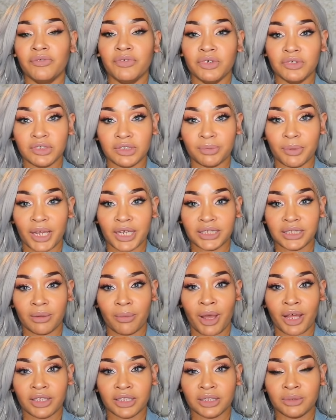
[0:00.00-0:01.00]
a few specs
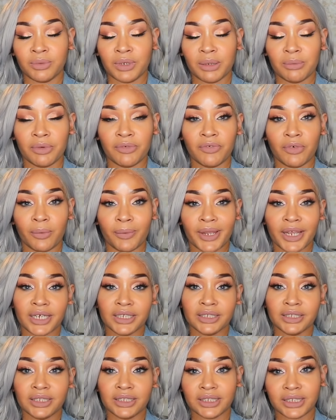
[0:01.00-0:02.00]
about this wig before we
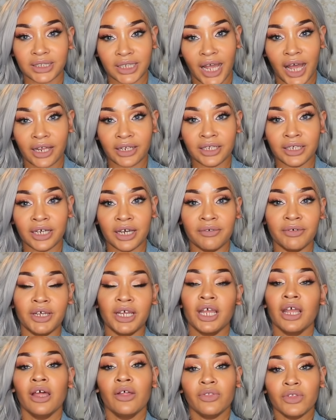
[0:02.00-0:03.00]
get into the styling of it.
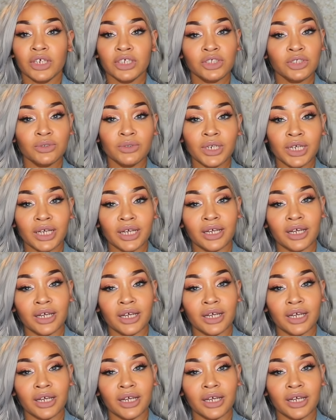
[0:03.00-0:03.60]
This unit